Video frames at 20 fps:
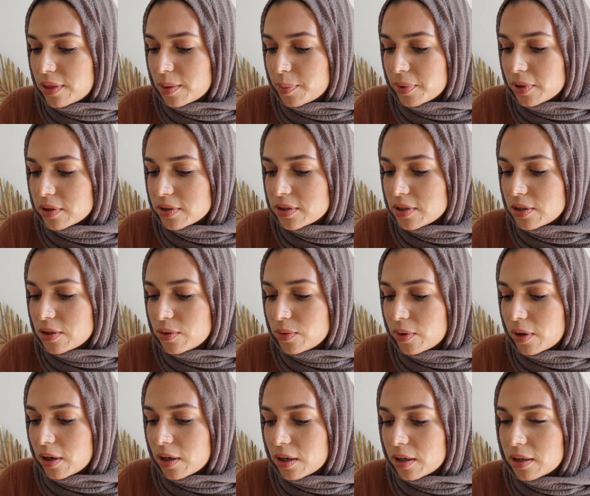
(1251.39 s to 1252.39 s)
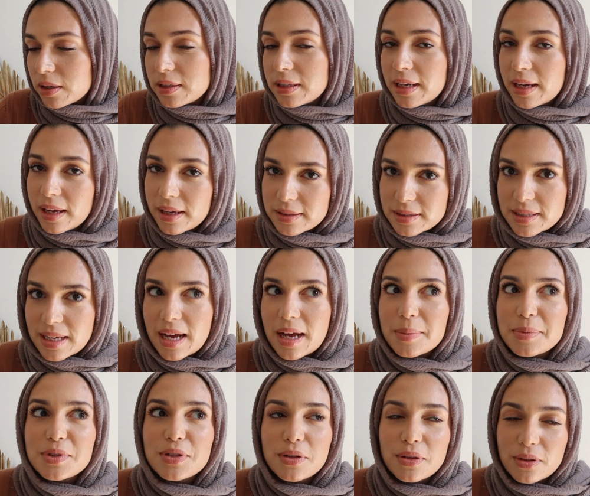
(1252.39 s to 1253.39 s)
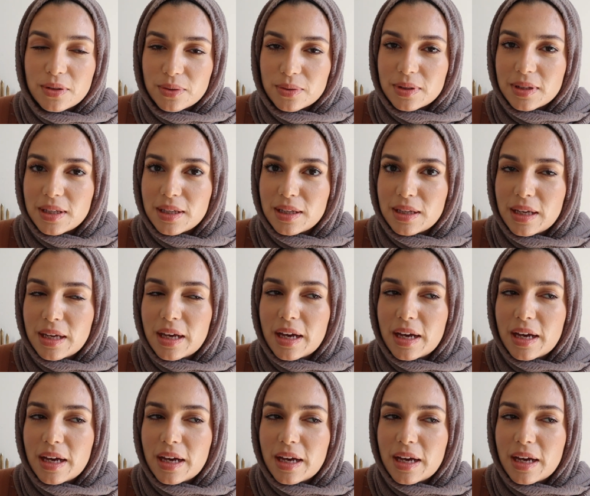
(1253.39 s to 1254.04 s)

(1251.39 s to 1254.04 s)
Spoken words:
the person you are. Yes, absolutely.